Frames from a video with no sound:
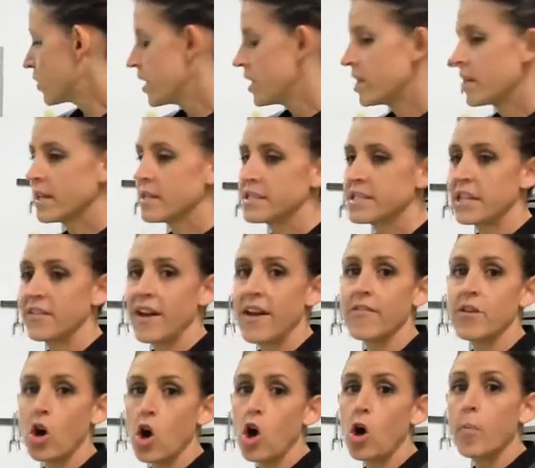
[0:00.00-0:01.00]
week, instead of
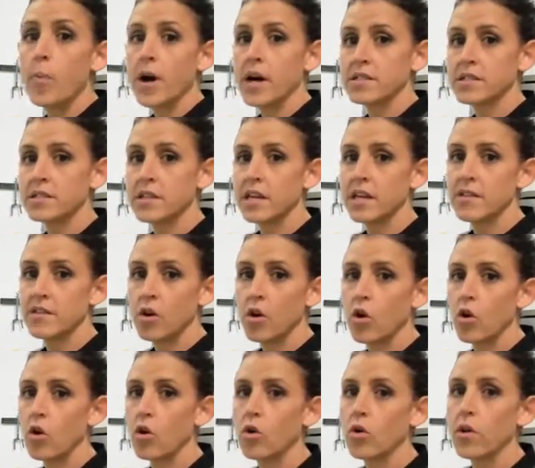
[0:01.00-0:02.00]
having all pasta in the
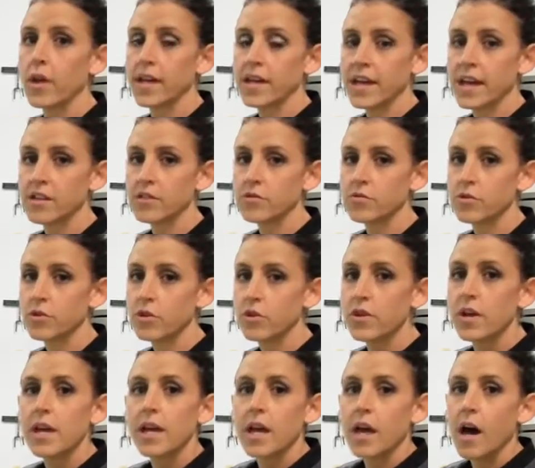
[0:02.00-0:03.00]
whole like
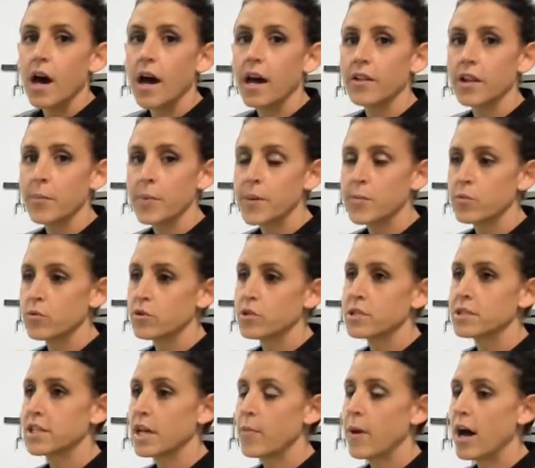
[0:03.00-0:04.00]
casserole, I let people
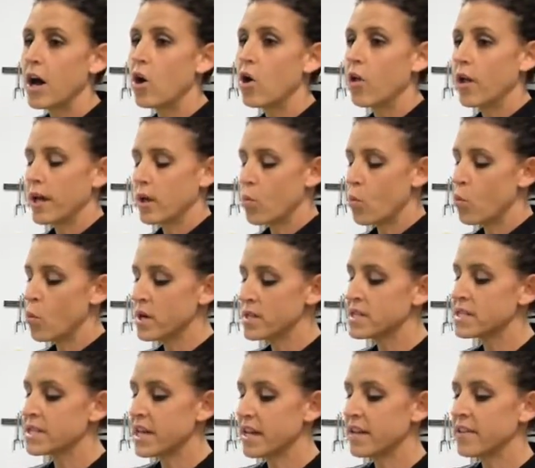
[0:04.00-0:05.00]
sub out like
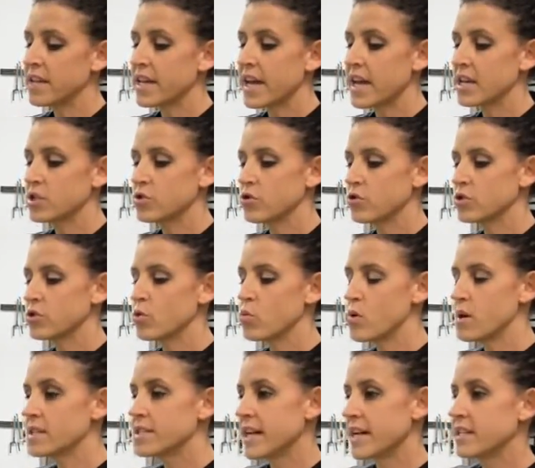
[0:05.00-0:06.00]
one side of the casserole, so
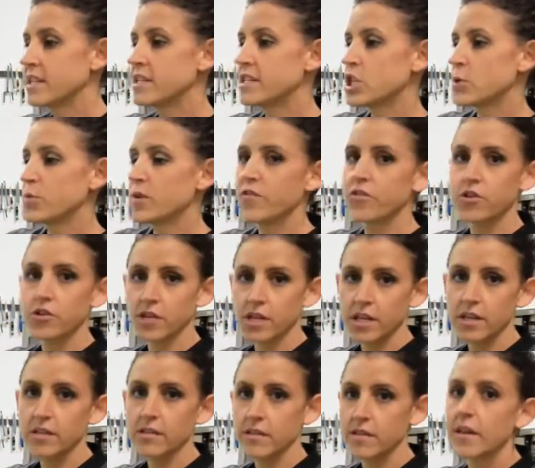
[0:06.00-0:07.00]
one side can still be for their
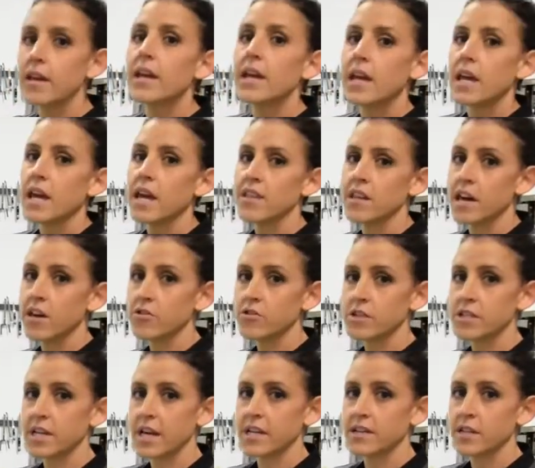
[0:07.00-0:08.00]
kids, and the
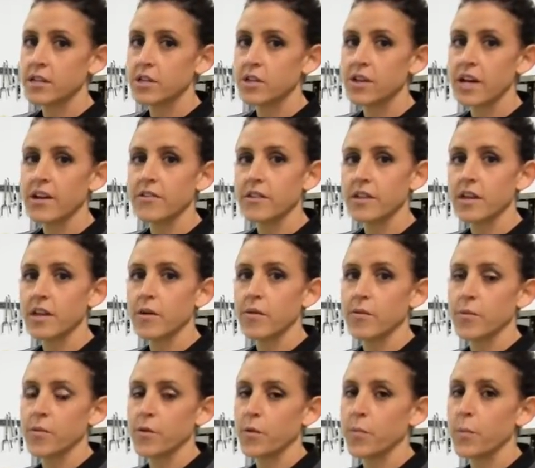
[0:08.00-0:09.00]
other side they took out the
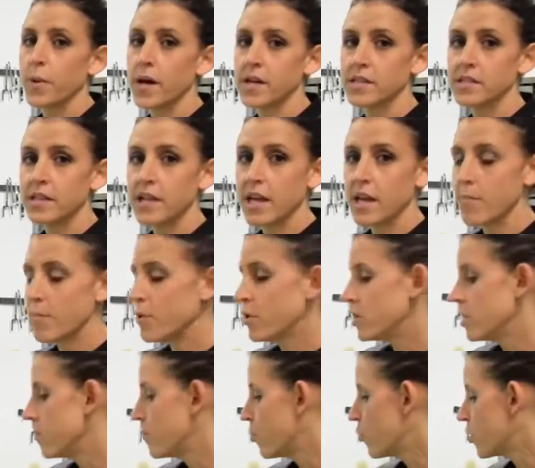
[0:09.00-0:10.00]
pasta and
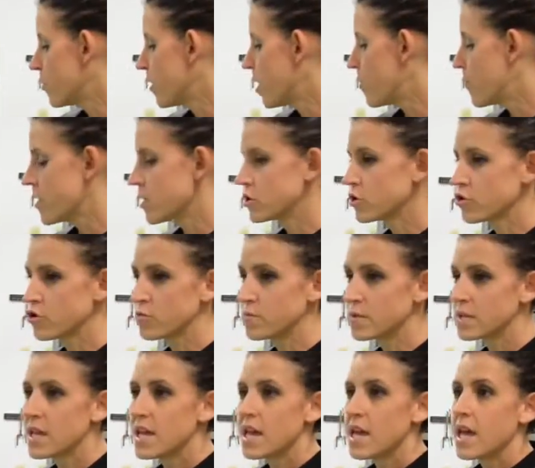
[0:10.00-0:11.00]
put in portobello
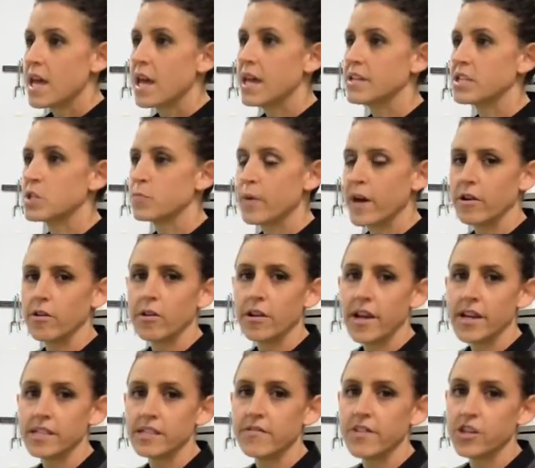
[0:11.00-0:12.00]
mushrooms and a
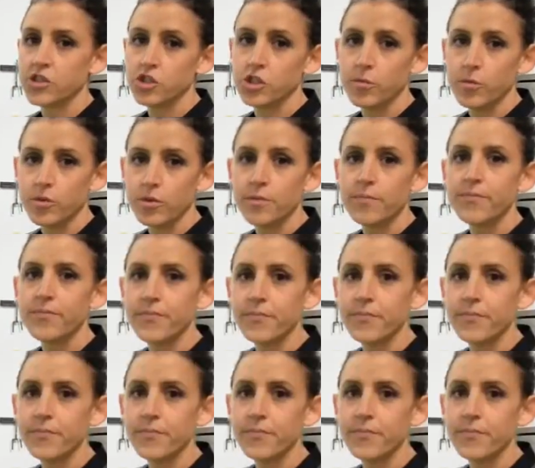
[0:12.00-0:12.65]
spiralized vegetable.